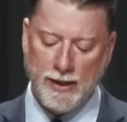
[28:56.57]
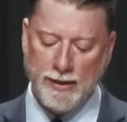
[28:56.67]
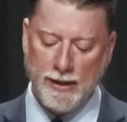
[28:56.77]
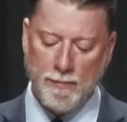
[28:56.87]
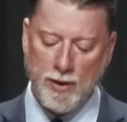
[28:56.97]
I
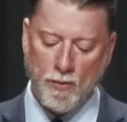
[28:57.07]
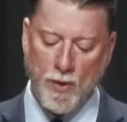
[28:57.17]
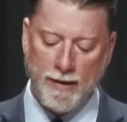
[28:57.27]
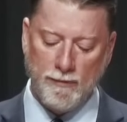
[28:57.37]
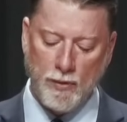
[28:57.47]
think the better
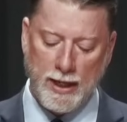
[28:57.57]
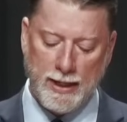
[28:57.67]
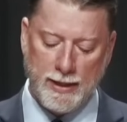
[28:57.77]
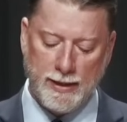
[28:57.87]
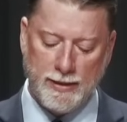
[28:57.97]
way of
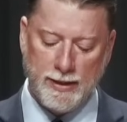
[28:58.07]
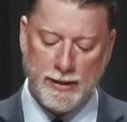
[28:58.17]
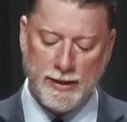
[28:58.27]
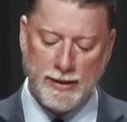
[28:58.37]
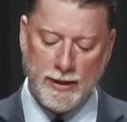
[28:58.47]
looking at this
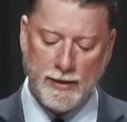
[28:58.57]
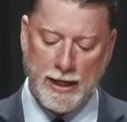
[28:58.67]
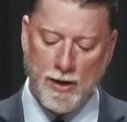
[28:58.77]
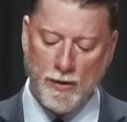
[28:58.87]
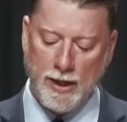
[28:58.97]
is, is that they
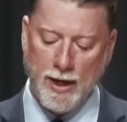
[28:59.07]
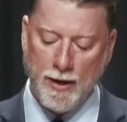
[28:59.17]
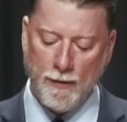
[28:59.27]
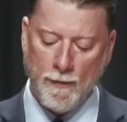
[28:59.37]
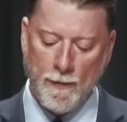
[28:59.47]
noted
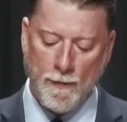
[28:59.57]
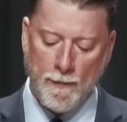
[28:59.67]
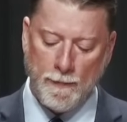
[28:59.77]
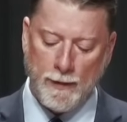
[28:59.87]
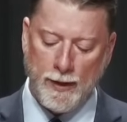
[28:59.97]
here
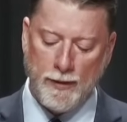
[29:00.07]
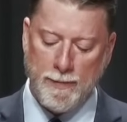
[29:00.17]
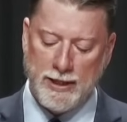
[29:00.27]
uh, the